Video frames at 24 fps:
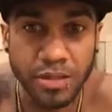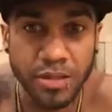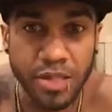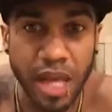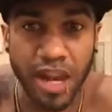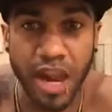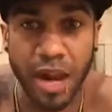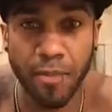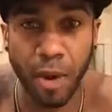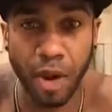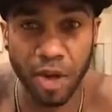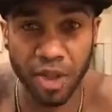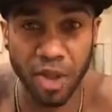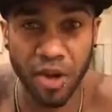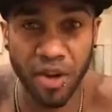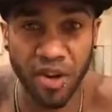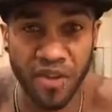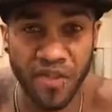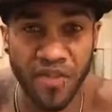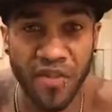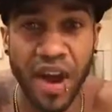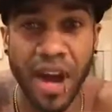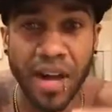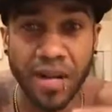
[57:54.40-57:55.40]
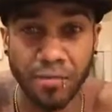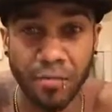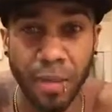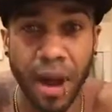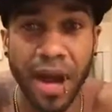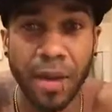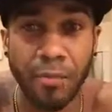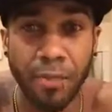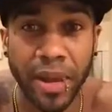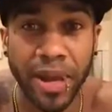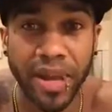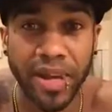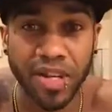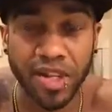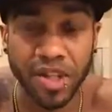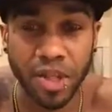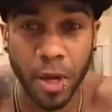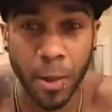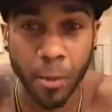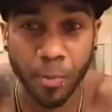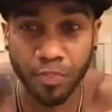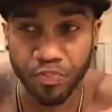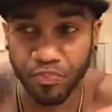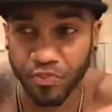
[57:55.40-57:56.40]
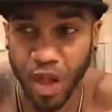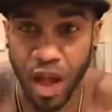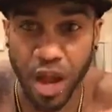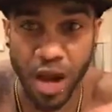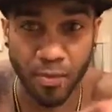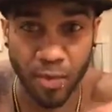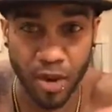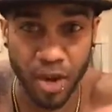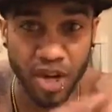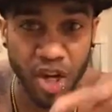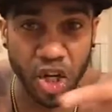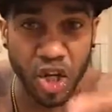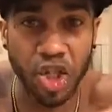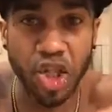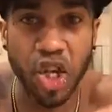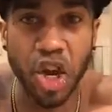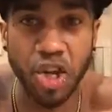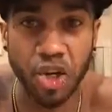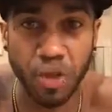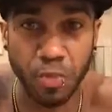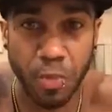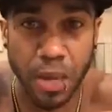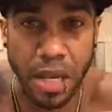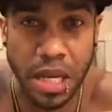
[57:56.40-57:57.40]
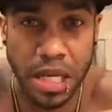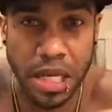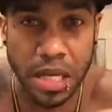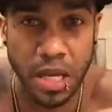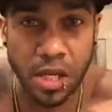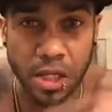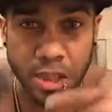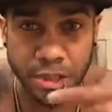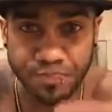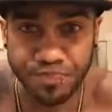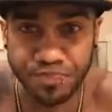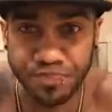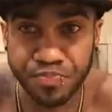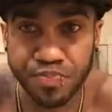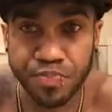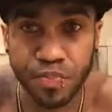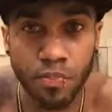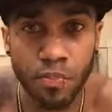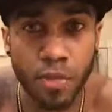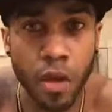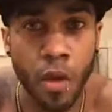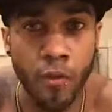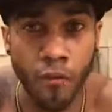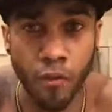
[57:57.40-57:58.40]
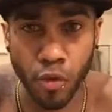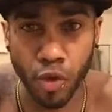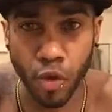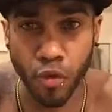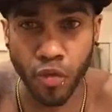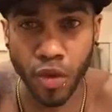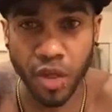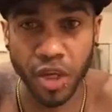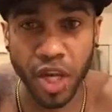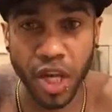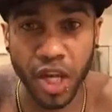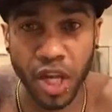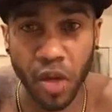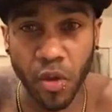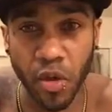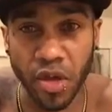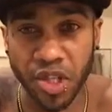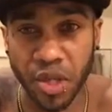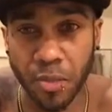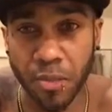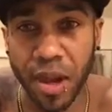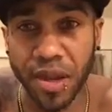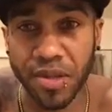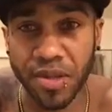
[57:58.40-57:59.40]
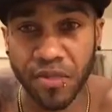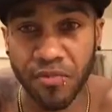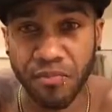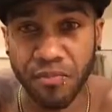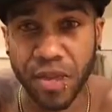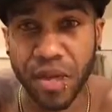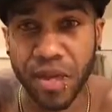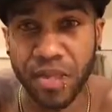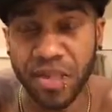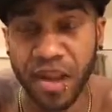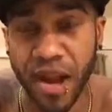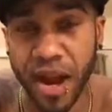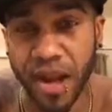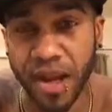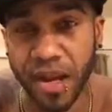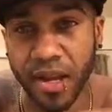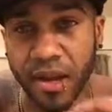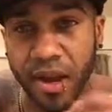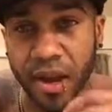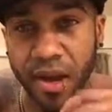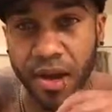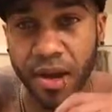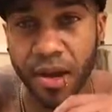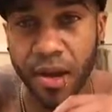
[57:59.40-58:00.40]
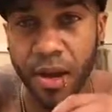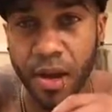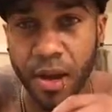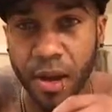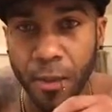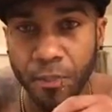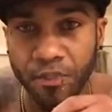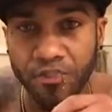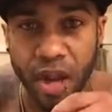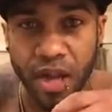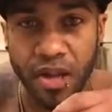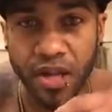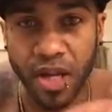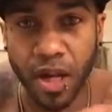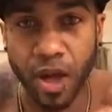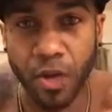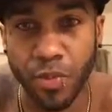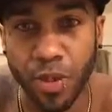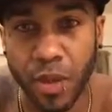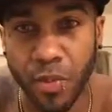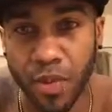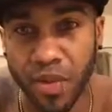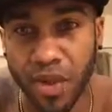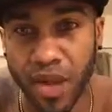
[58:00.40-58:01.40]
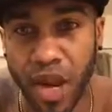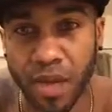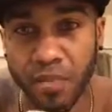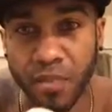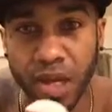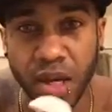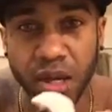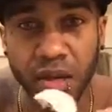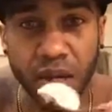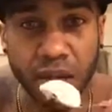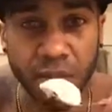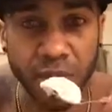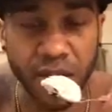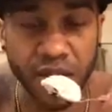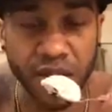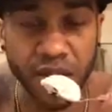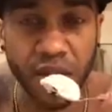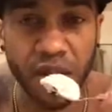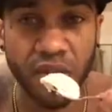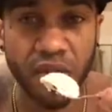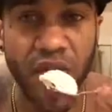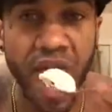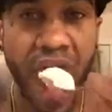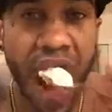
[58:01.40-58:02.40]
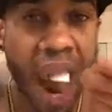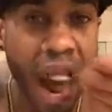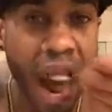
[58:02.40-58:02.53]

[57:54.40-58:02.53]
I'm also going to find my page, and I'm going to judge me for the ridiculous amounts of meat that I eat on it, and tell people that I'm killing myself.